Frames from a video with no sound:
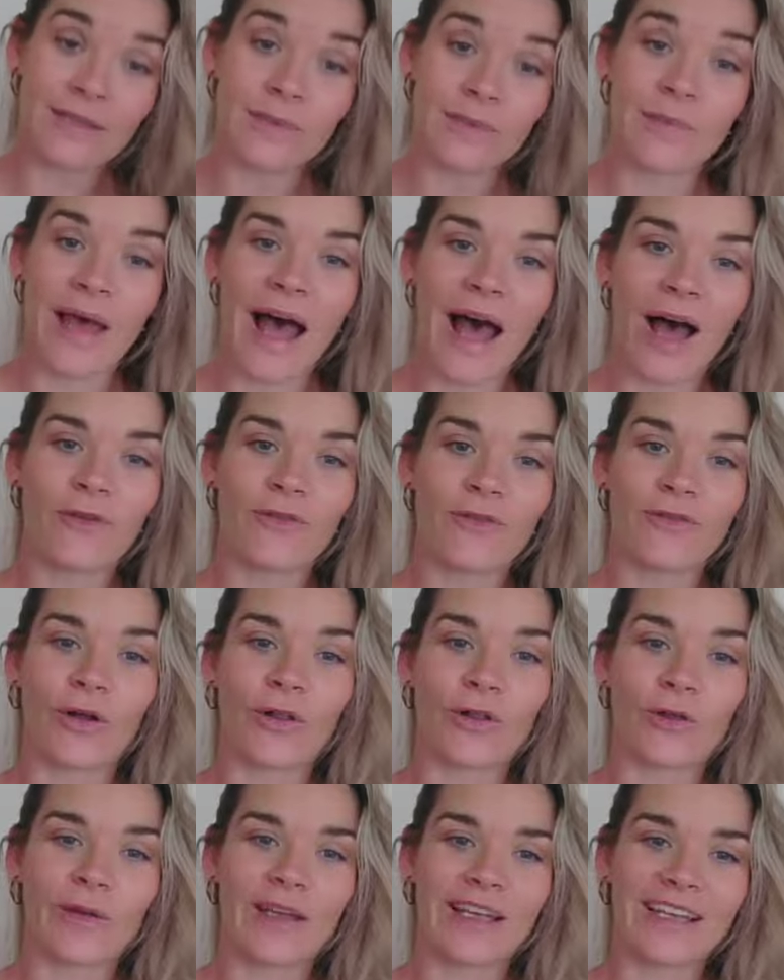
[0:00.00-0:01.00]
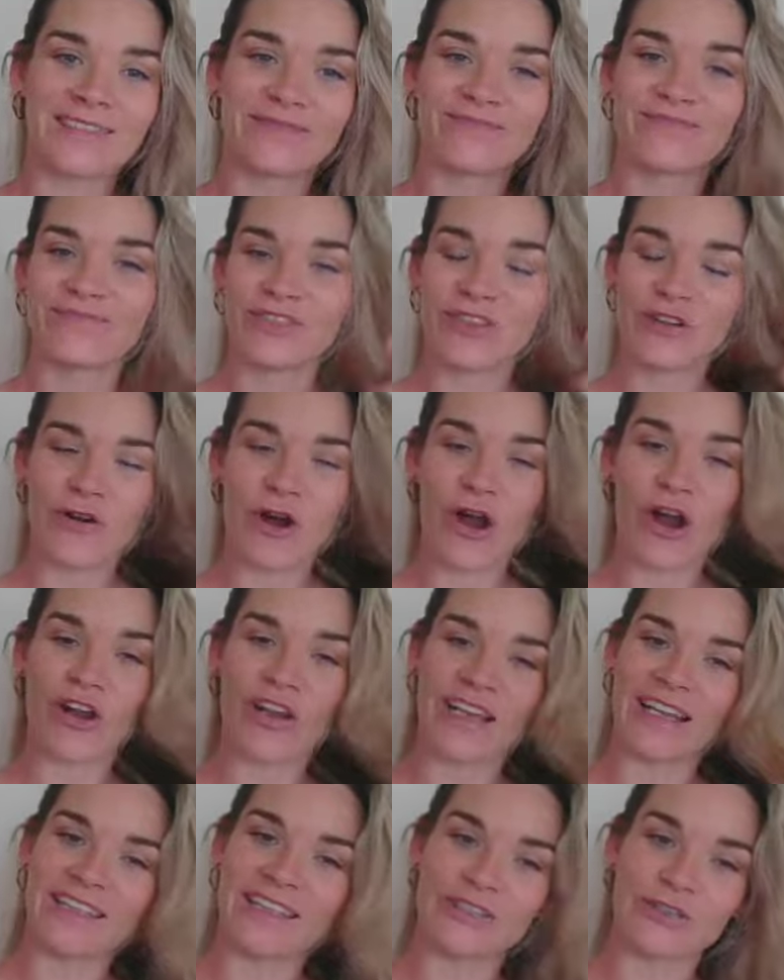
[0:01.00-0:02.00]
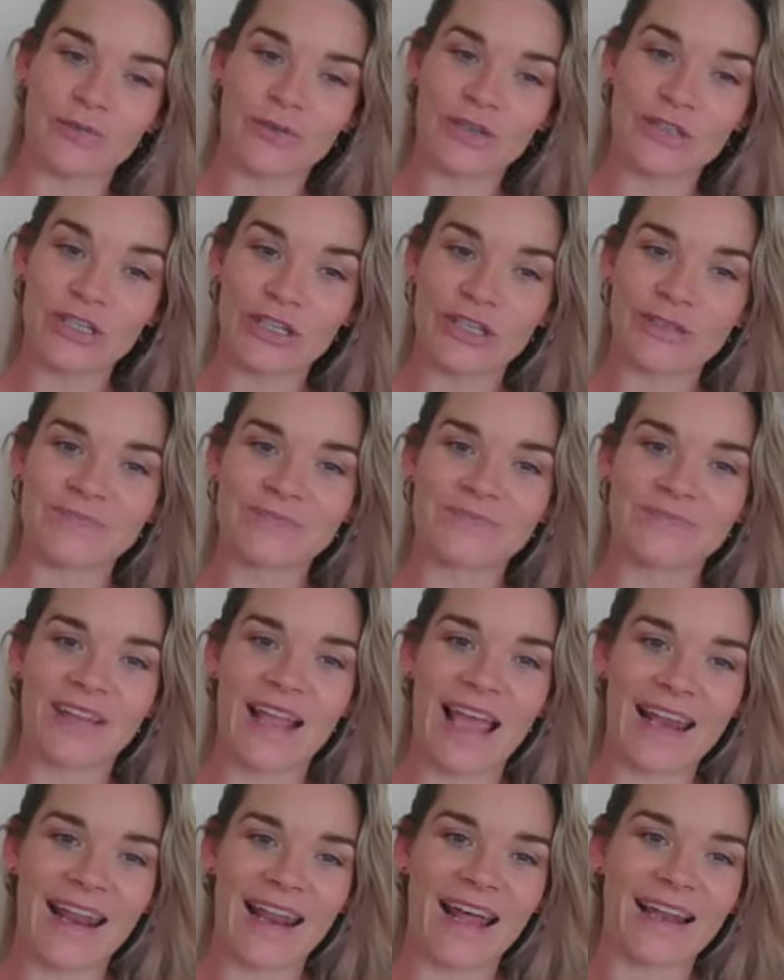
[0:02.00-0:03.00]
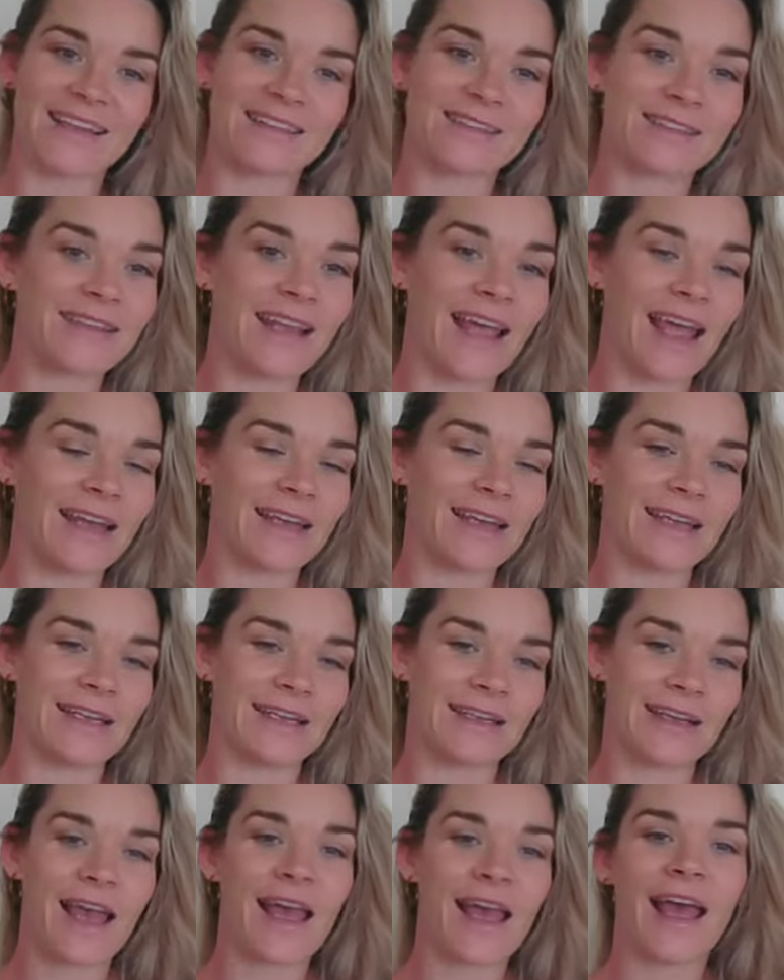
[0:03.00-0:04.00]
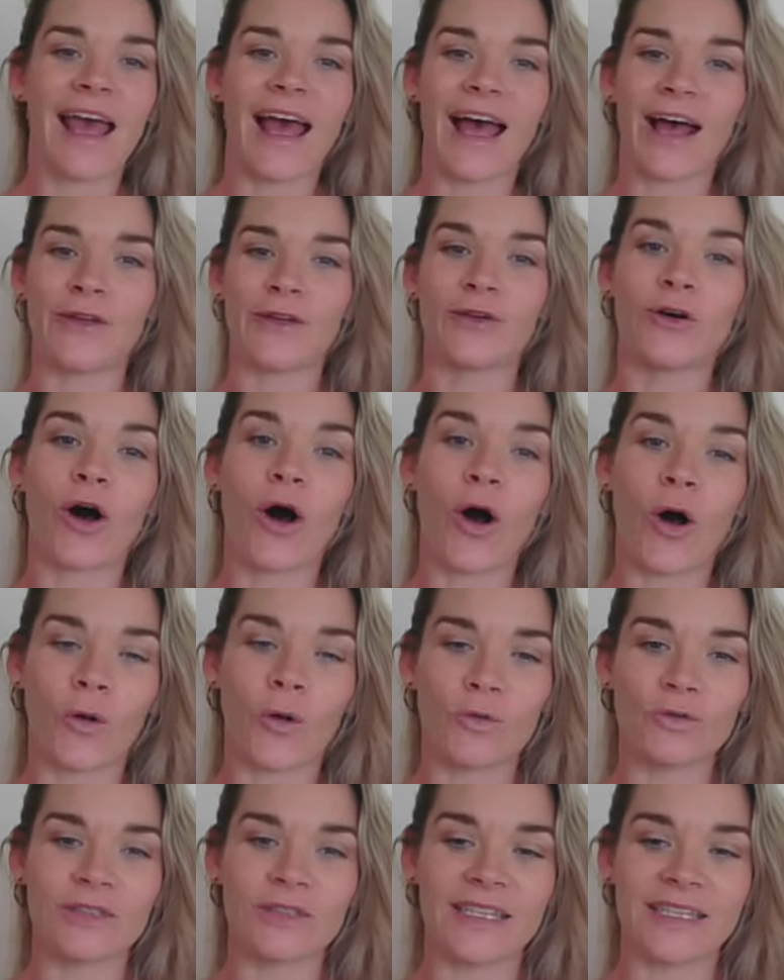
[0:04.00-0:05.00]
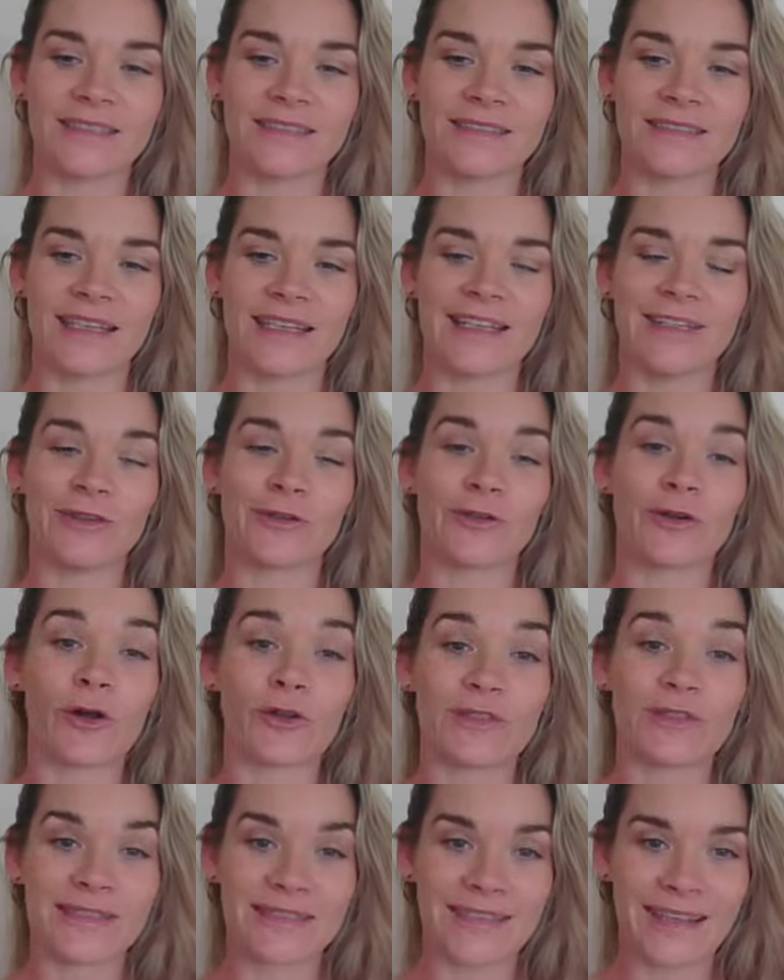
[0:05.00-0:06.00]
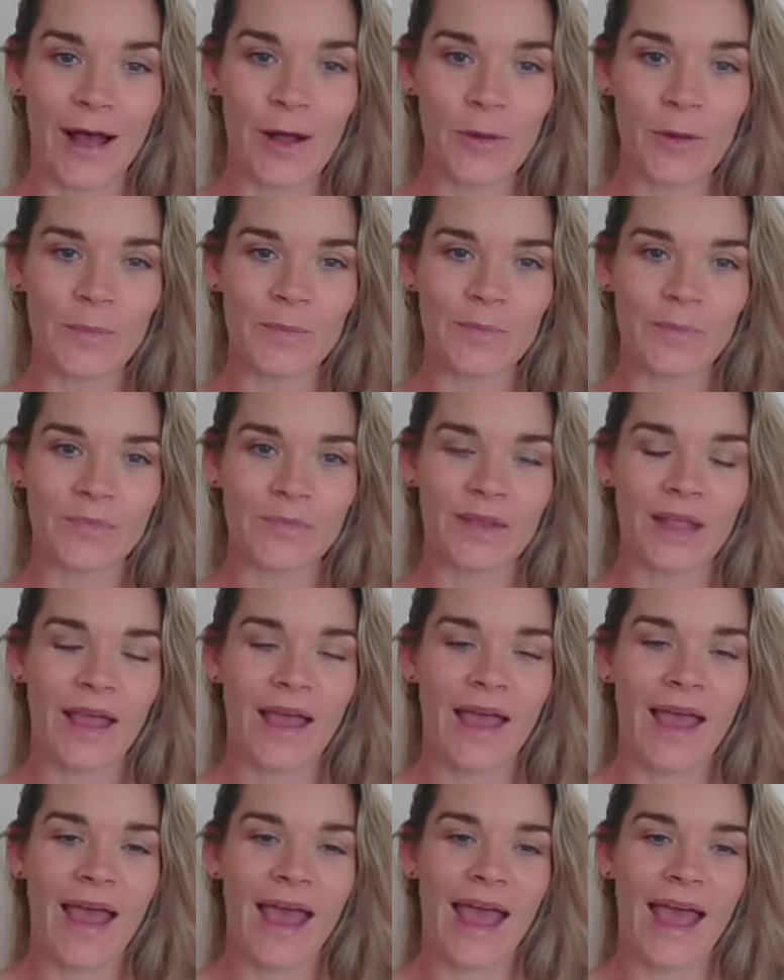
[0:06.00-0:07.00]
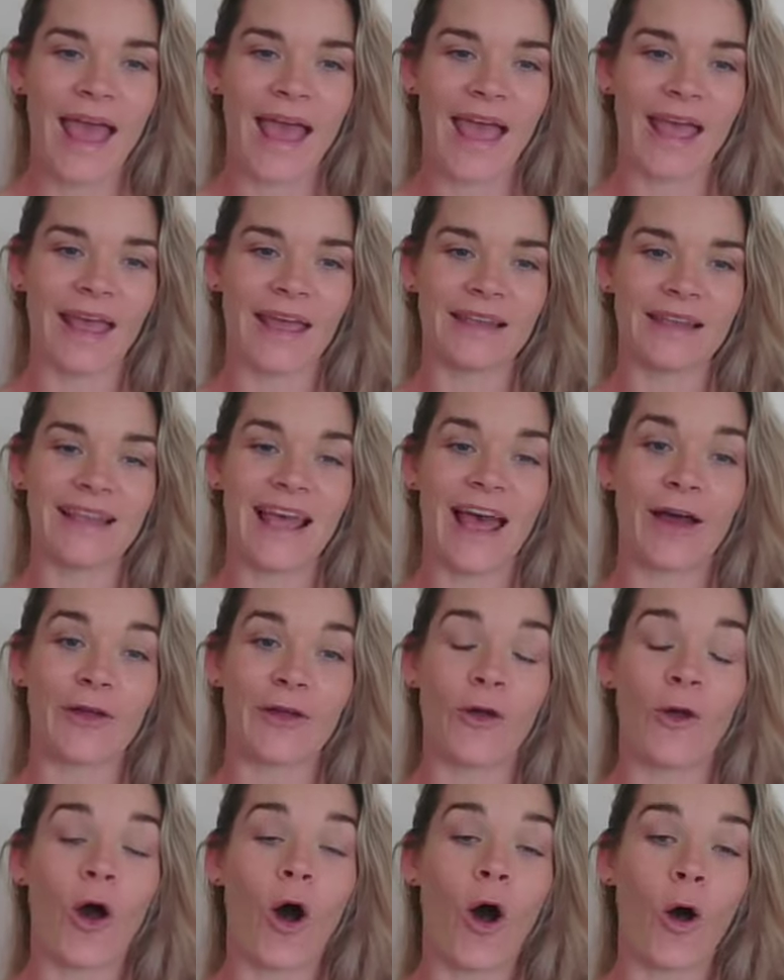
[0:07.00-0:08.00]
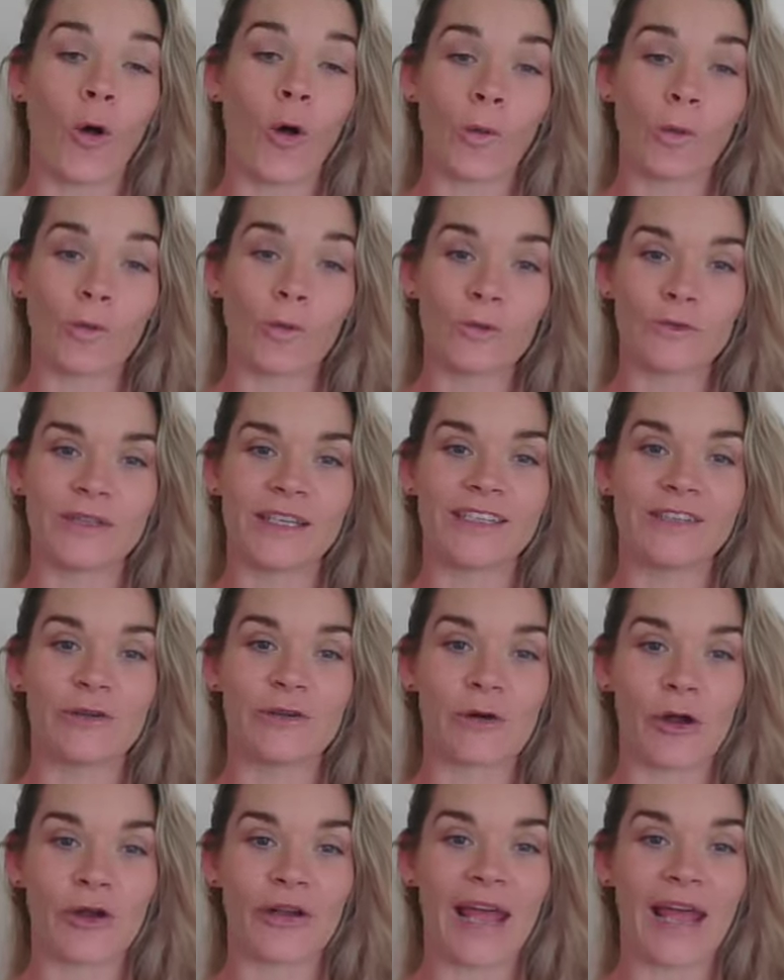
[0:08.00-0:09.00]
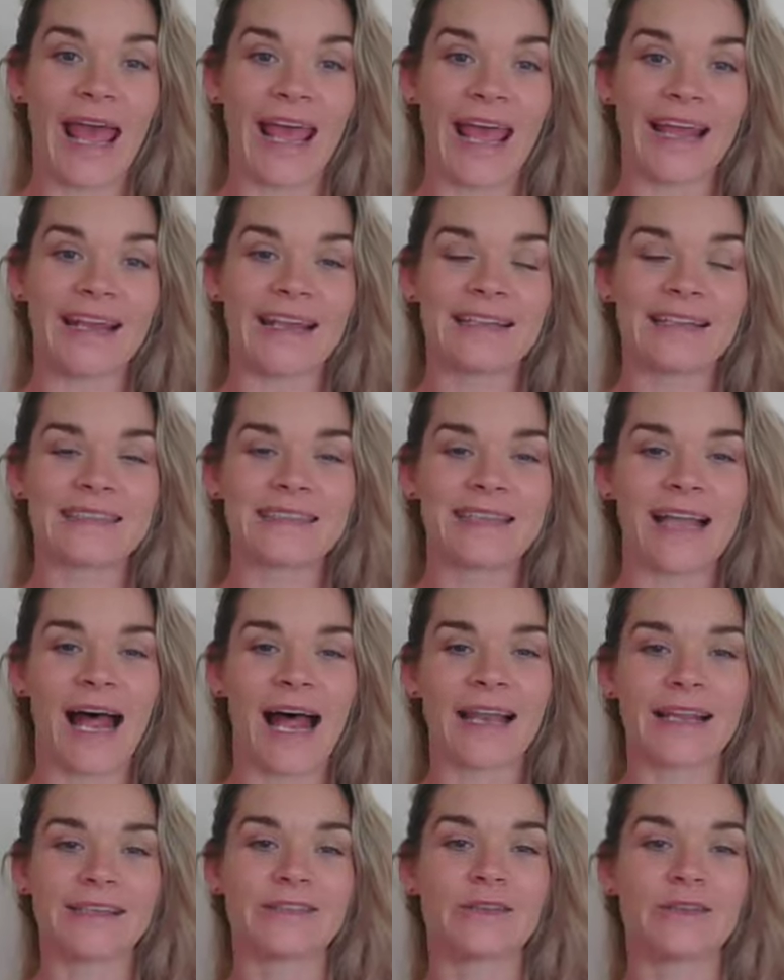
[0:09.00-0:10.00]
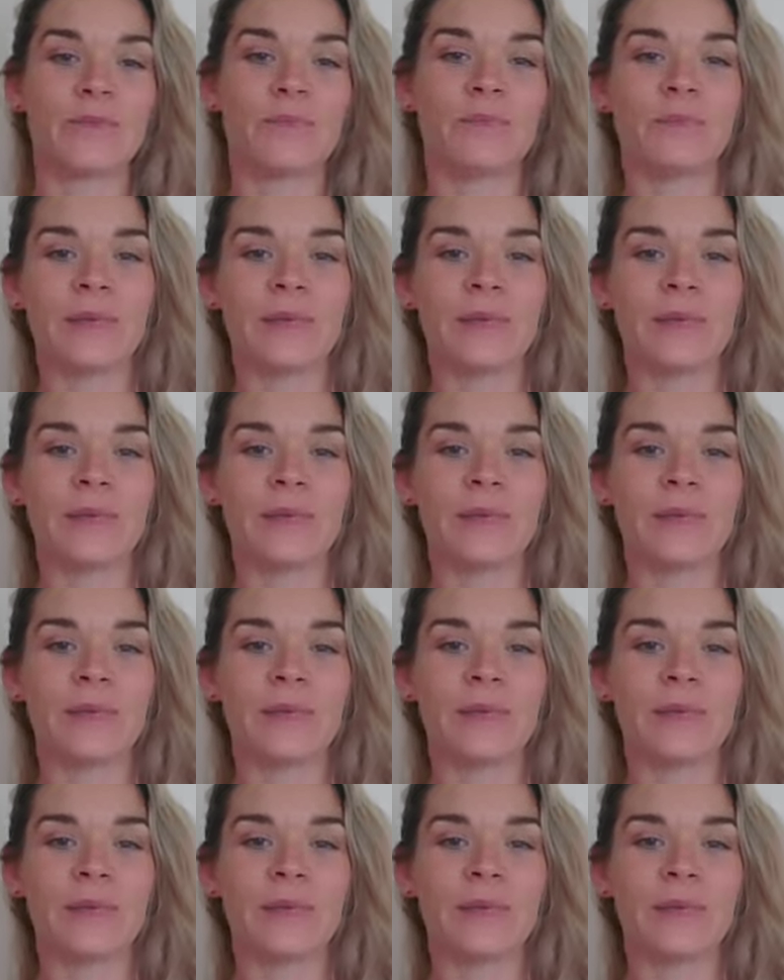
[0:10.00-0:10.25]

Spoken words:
is about following your own intuition and understanding how you're holding in your own scalp and how you hold in your own head, and starting to